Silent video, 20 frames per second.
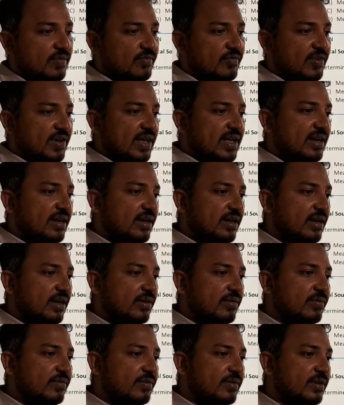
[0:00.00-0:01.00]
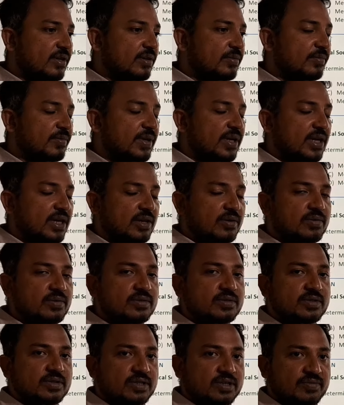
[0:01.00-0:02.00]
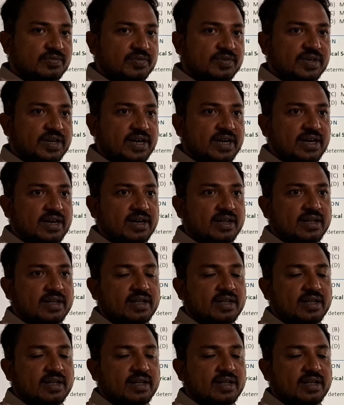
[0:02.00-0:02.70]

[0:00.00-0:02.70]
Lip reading: where we use a different